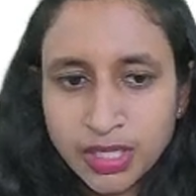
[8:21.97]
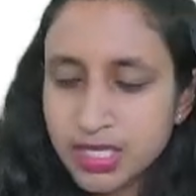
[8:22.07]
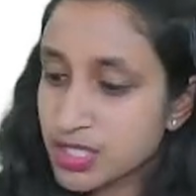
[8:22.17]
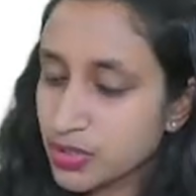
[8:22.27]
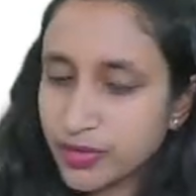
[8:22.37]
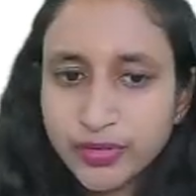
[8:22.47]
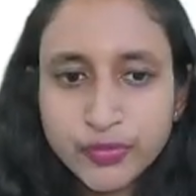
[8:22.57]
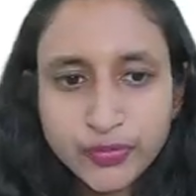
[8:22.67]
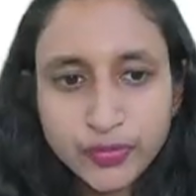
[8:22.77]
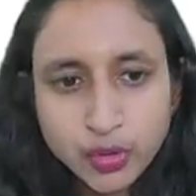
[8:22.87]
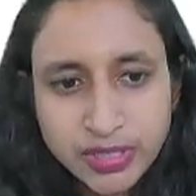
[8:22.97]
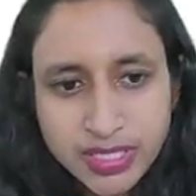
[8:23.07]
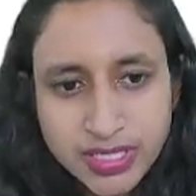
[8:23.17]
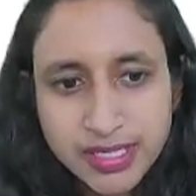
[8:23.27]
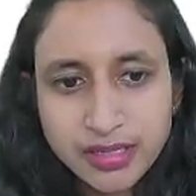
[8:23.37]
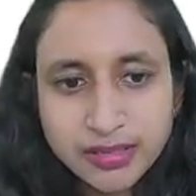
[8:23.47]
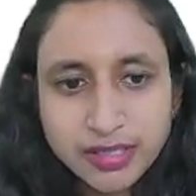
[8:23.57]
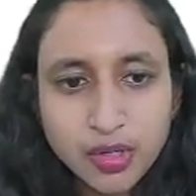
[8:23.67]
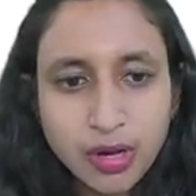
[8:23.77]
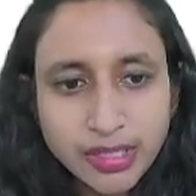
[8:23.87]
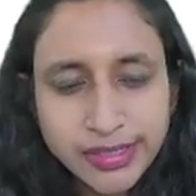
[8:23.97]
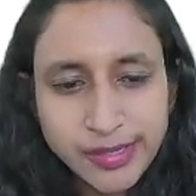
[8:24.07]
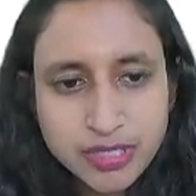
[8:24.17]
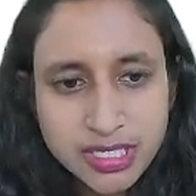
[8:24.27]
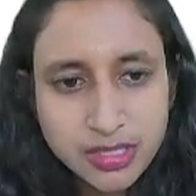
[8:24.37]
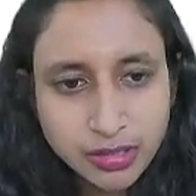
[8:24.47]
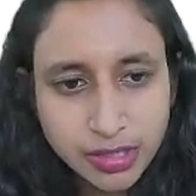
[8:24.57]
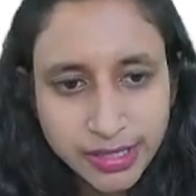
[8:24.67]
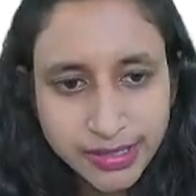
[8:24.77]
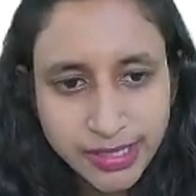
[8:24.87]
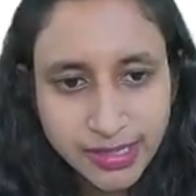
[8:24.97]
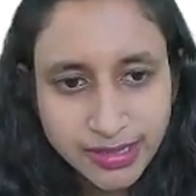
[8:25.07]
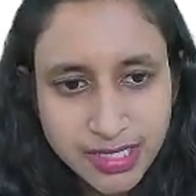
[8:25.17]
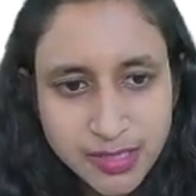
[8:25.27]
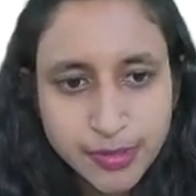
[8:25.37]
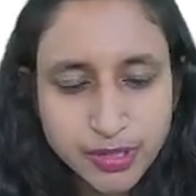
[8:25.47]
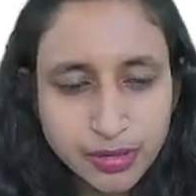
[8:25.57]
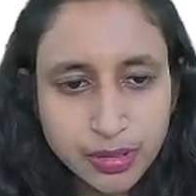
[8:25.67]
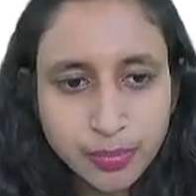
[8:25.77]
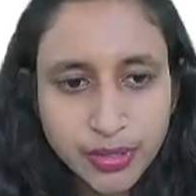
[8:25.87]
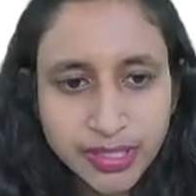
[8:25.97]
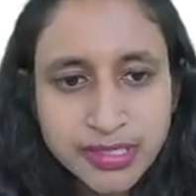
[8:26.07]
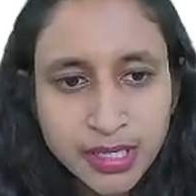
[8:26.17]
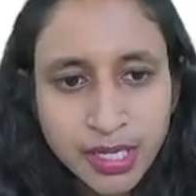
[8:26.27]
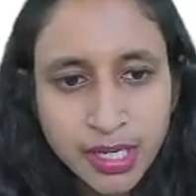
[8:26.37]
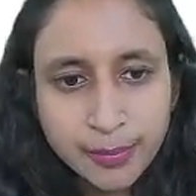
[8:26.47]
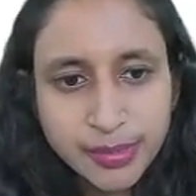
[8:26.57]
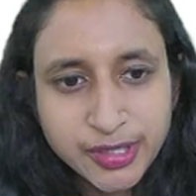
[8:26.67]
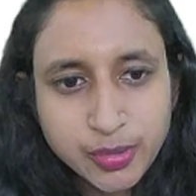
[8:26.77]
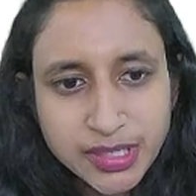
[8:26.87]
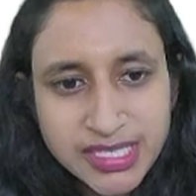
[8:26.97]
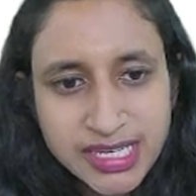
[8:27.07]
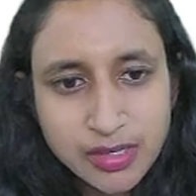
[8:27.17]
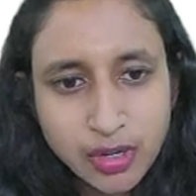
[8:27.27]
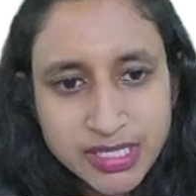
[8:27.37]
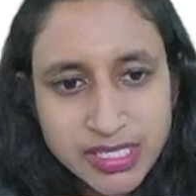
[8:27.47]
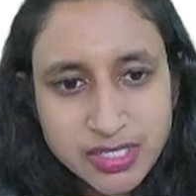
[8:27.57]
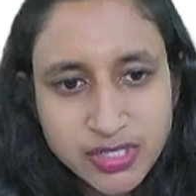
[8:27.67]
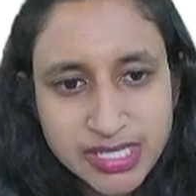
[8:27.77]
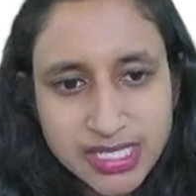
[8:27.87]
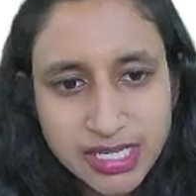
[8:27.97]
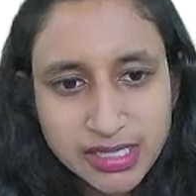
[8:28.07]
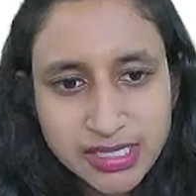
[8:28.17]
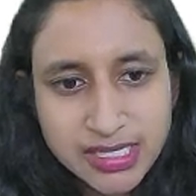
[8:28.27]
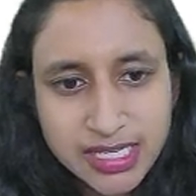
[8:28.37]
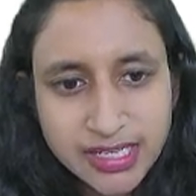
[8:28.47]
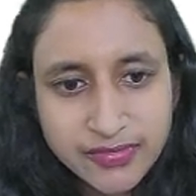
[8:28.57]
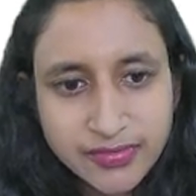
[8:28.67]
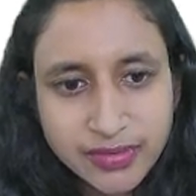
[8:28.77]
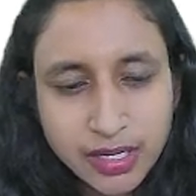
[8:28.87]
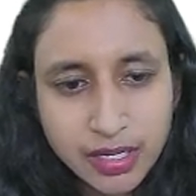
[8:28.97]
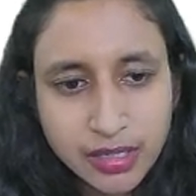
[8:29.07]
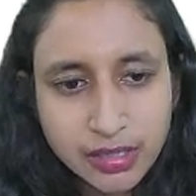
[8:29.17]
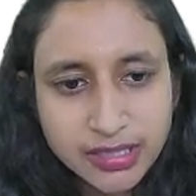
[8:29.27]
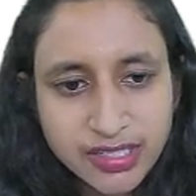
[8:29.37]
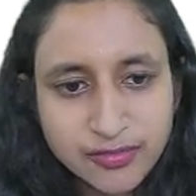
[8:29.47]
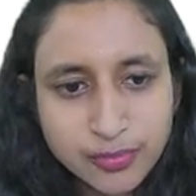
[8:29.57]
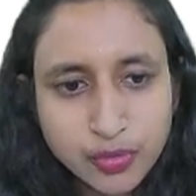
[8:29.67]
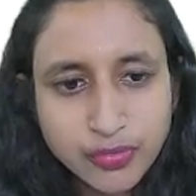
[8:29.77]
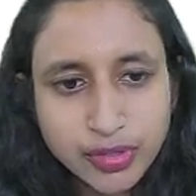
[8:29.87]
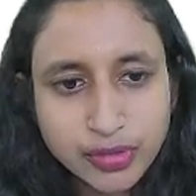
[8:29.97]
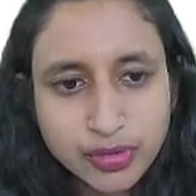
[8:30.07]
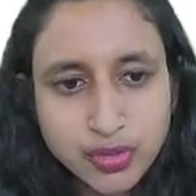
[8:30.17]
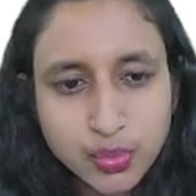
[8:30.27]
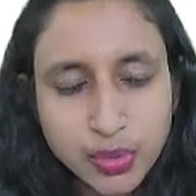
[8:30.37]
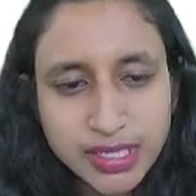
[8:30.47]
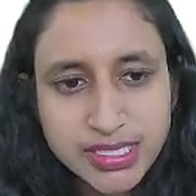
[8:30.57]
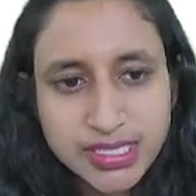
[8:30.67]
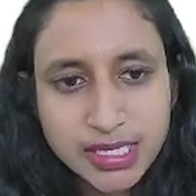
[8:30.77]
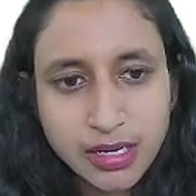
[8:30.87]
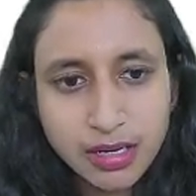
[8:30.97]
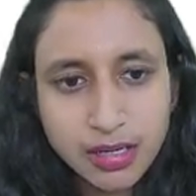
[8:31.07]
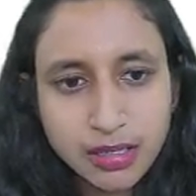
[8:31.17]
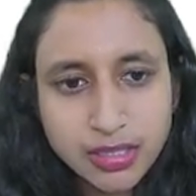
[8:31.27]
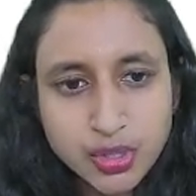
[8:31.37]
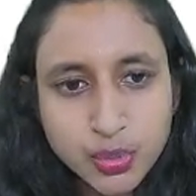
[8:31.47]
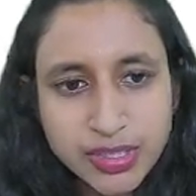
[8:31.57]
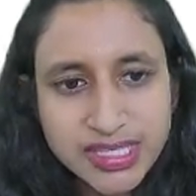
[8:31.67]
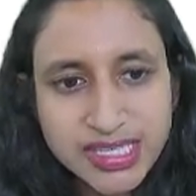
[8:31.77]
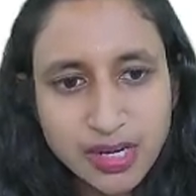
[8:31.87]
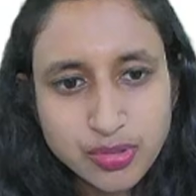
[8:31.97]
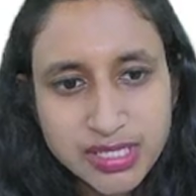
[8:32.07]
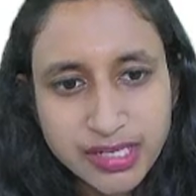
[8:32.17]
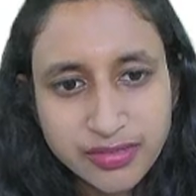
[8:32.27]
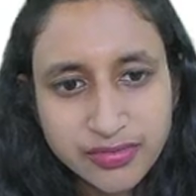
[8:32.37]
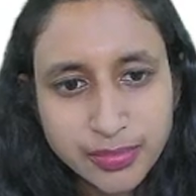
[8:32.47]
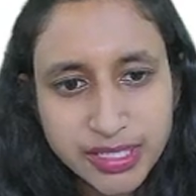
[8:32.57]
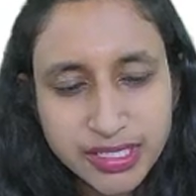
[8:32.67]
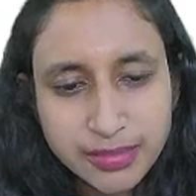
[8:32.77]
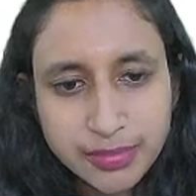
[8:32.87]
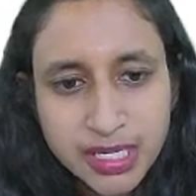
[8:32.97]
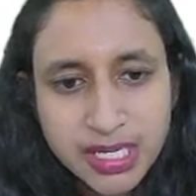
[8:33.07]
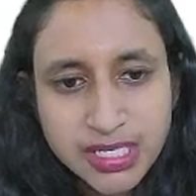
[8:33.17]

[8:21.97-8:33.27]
So if you've noticed here, the colony was inoculated at this particular point, but you can see concentric circles that have moved towards the outside of the medium.